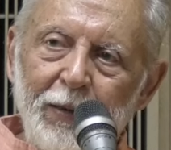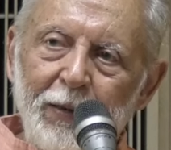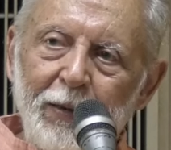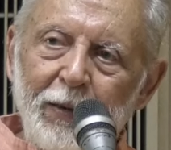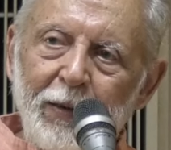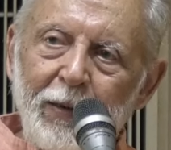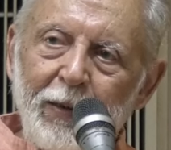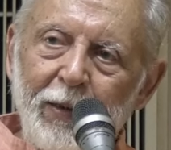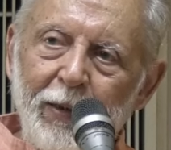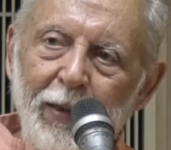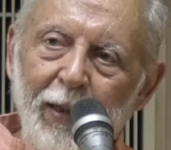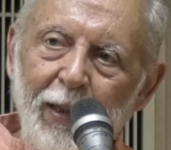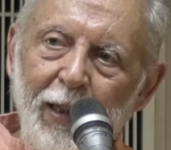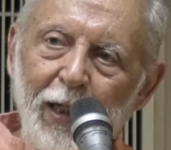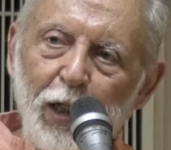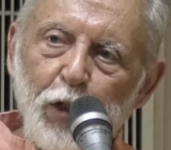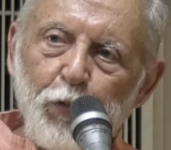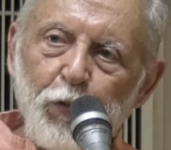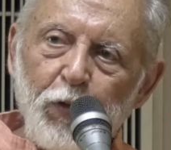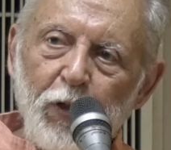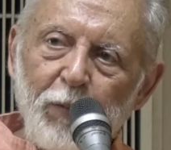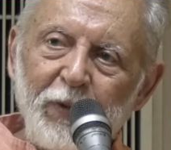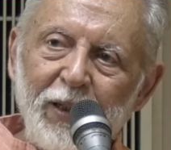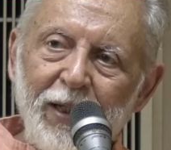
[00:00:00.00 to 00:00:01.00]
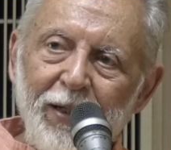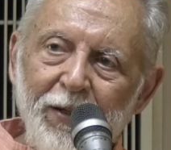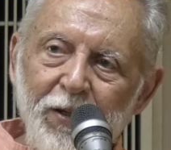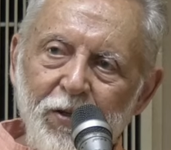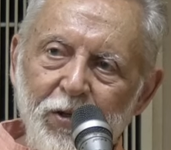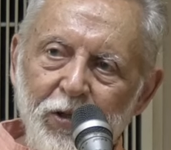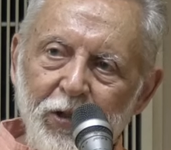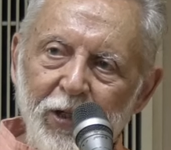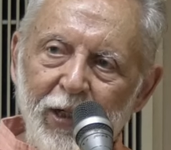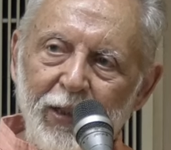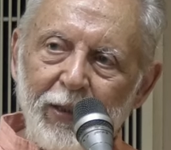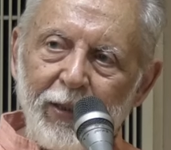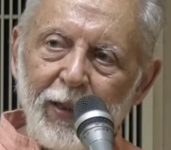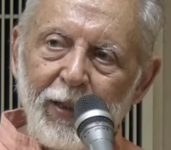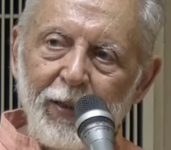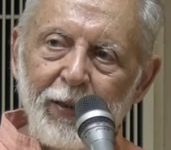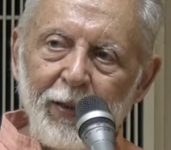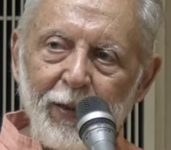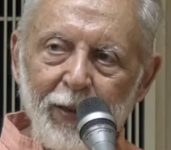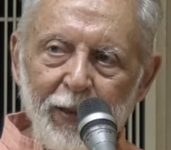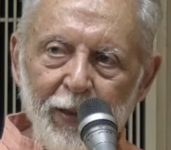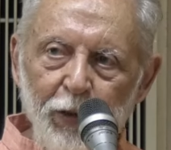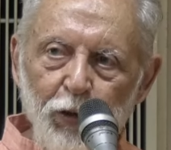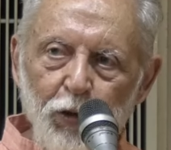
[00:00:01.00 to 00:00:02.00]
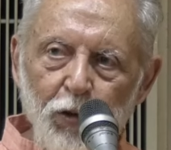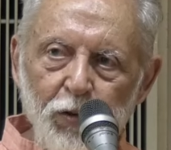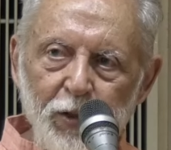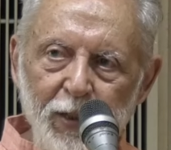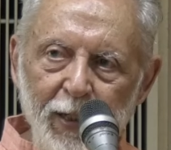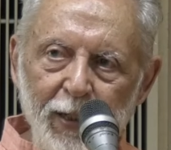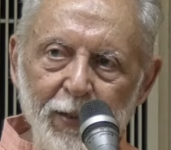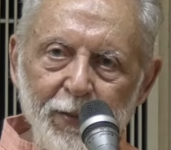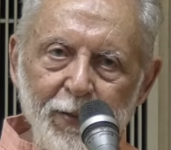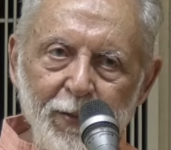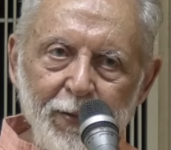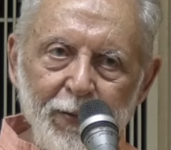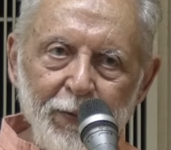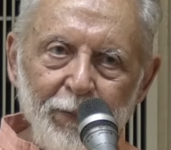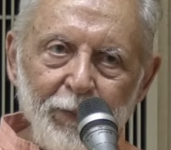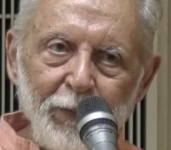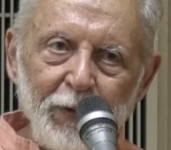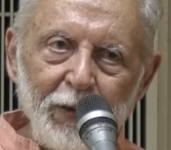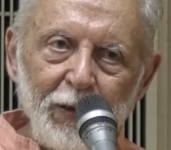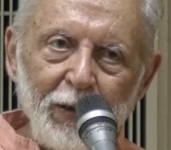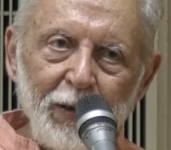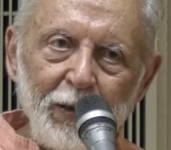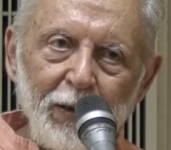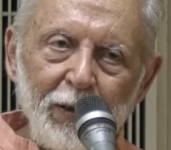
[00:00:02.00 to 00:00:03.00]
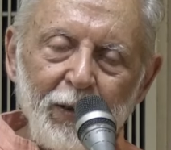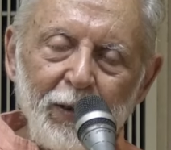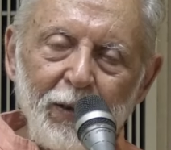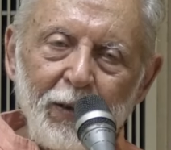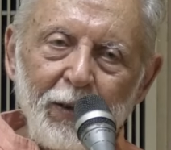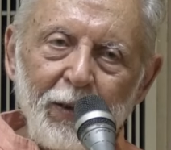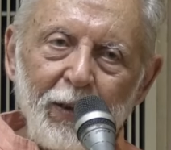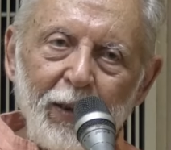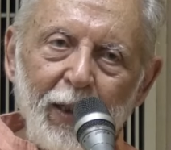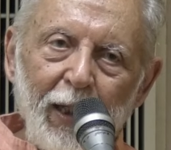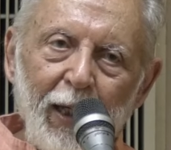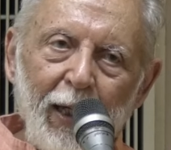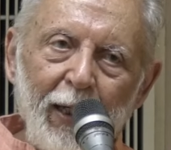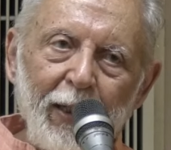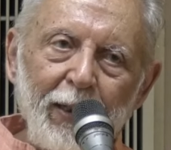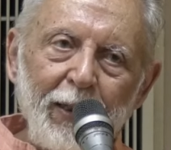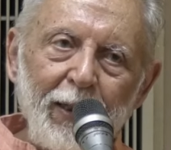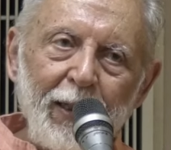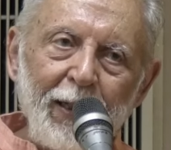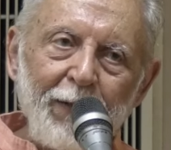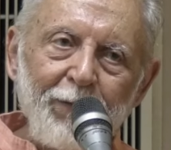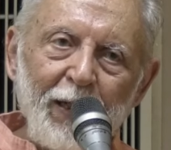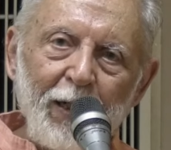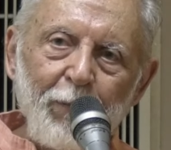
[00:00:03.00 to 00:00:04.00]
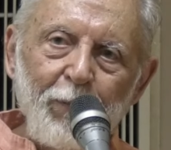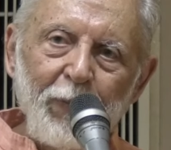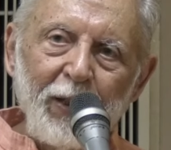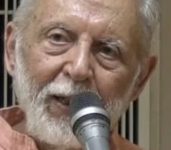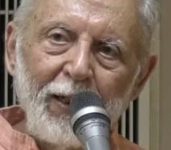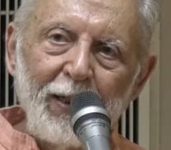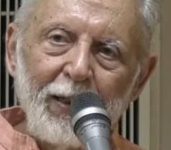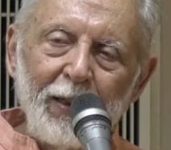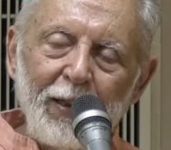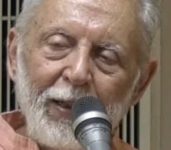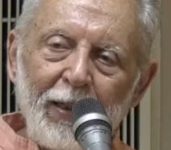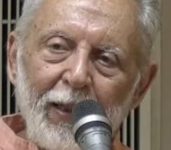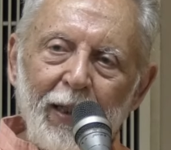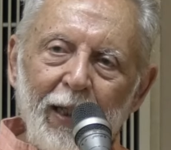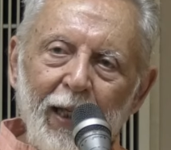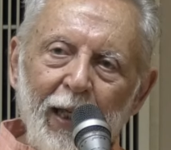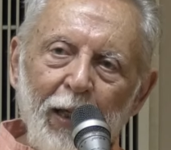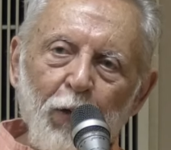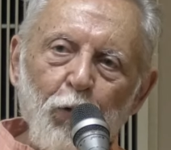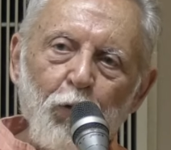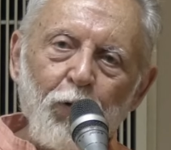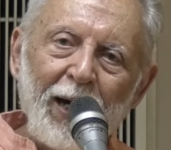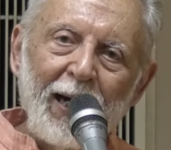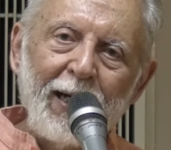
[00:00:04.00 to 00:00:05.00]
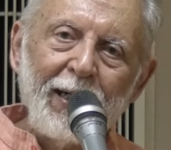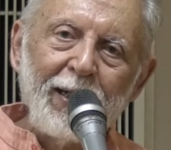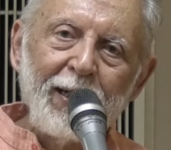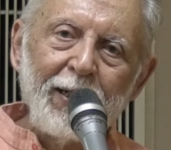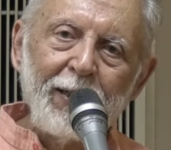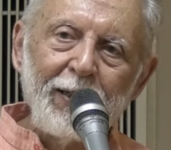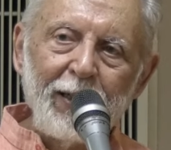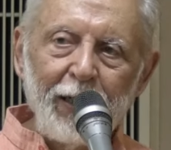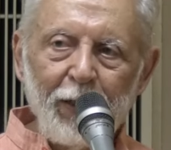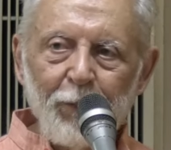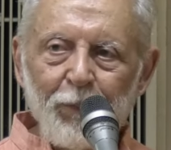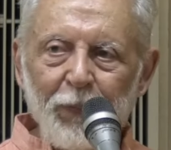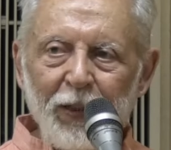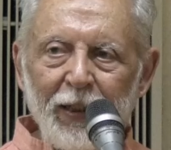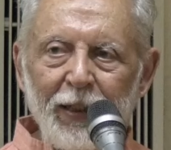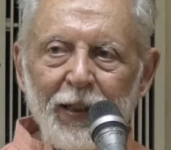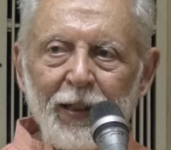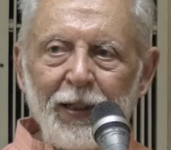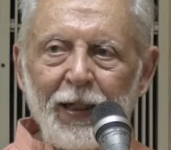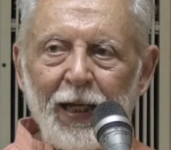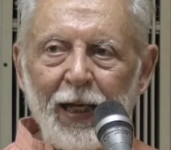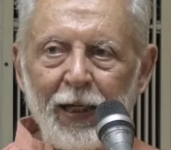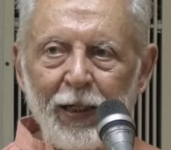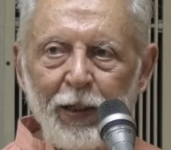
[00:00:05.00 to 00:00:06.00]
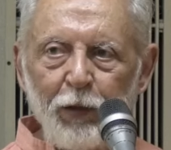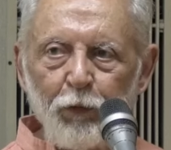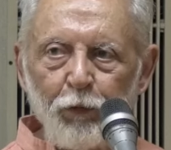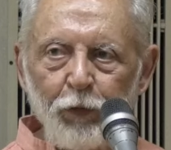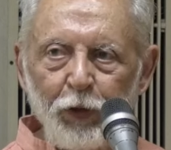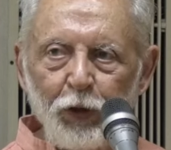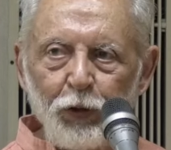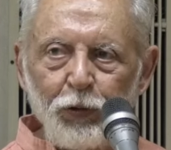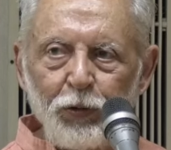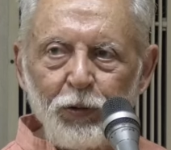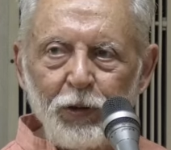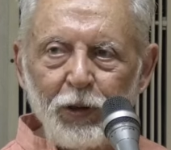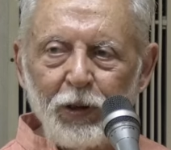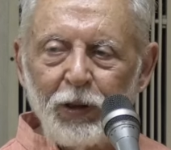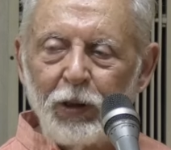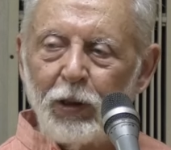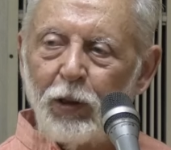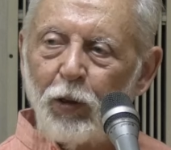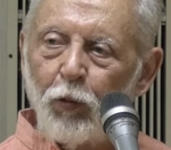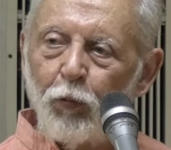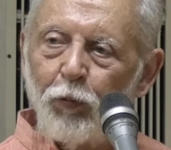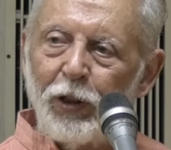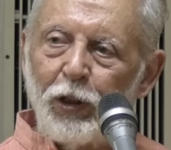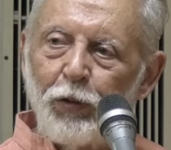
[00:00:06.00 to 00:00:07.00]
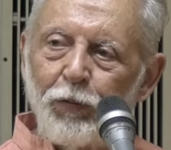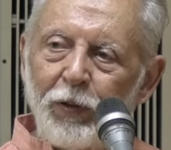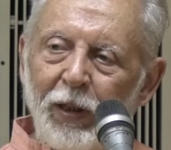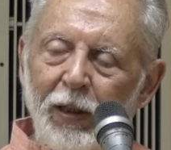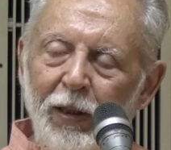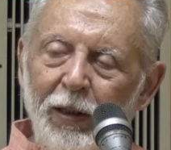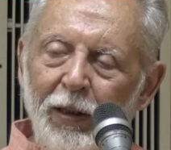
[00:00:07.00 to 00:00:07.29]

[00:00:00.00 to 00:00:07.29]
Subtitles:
release from the restricting ego sense and developing a wider, deeper, and higher view, which will